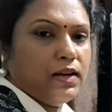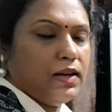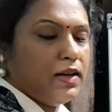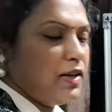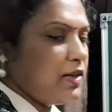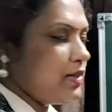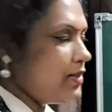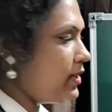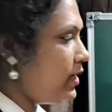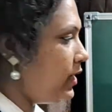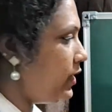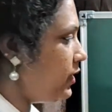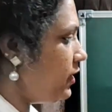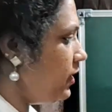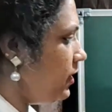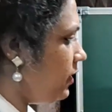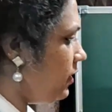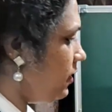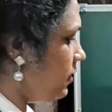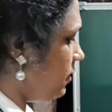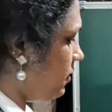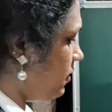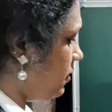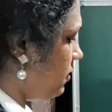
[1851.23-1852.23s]
Is that
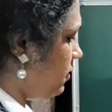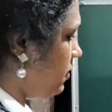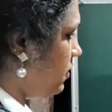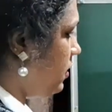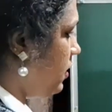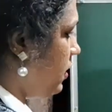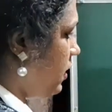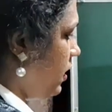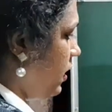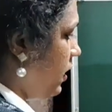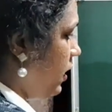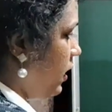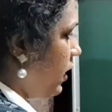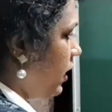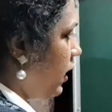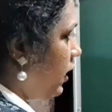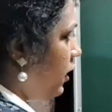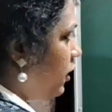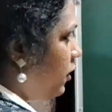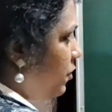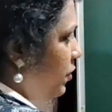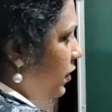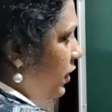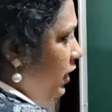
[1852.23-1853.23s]
clear?
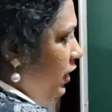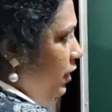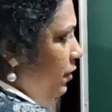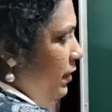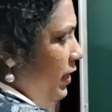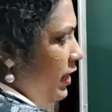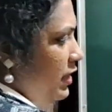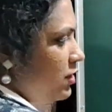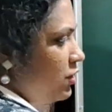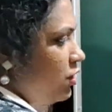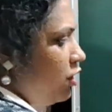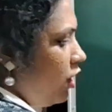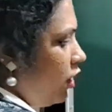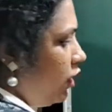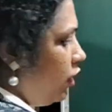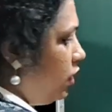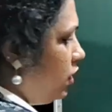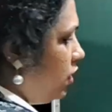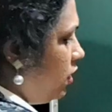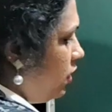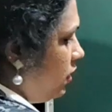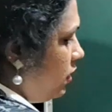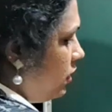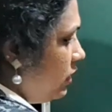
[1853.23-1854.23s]
Aluminium has got
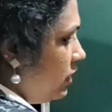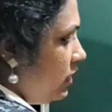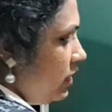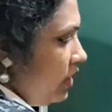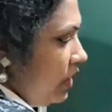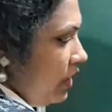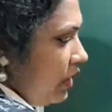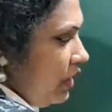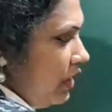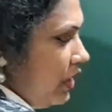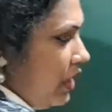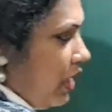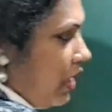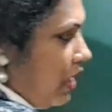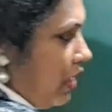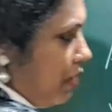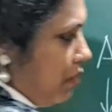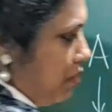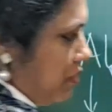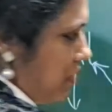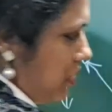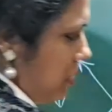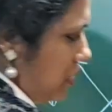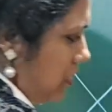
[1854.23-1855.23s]
3
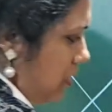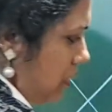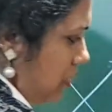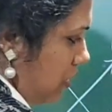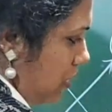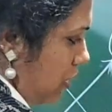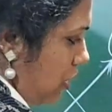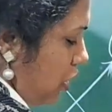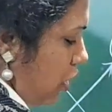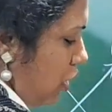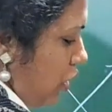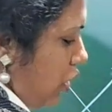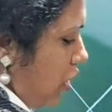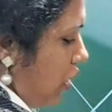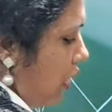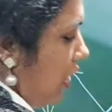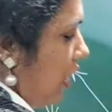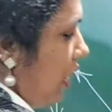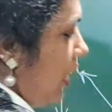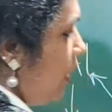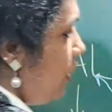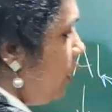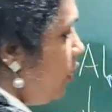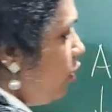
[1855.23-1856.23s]
arms
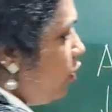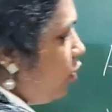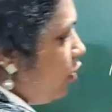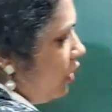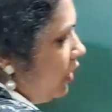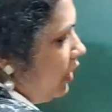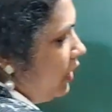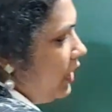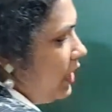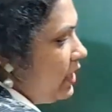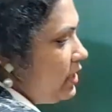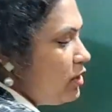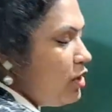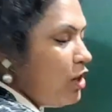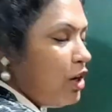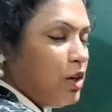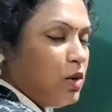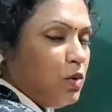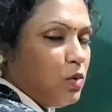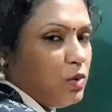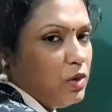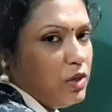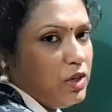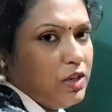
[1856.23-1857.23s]
and chlorine has got
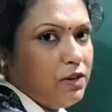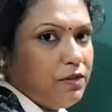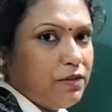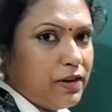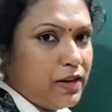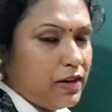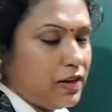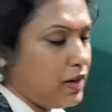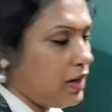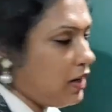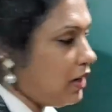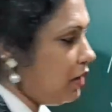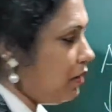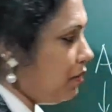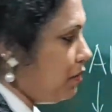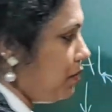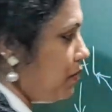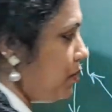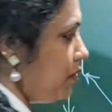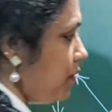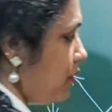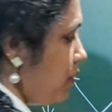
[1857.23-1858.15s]
only 1 arm.